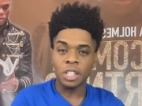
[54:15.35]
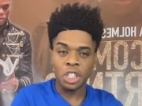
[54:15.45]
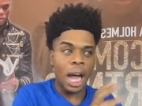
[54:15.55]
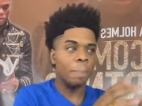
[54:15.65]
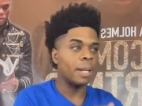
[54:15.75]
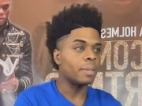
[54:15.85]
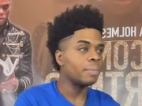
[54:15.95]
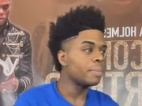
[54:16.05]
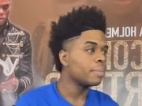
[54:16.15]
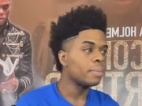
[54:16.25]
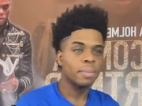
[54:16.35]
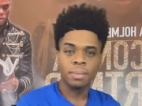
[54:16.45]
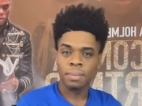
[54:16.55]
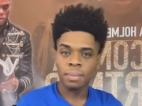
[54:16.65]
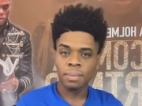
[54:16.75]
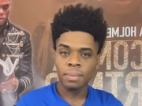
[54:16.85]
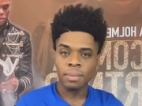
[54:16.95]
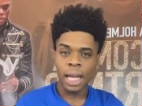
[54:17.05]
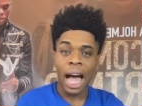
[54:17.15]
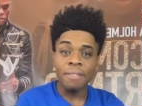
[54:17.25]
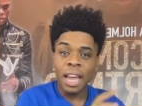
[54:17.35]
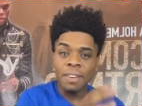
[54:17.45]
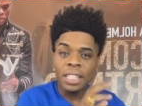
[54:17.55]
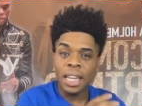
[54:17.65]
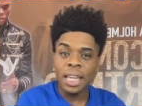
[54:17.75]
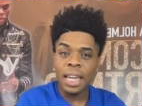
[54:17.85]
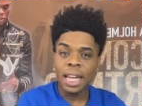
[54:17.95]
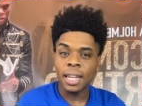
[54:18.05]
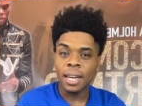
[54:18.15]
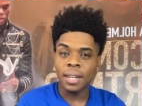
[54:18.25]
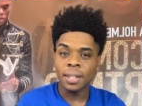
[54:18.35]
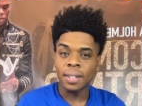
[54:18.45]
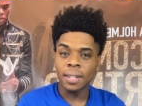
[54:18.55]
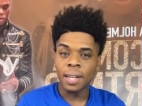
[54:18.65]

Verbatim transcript: shopping. I've never seen that done.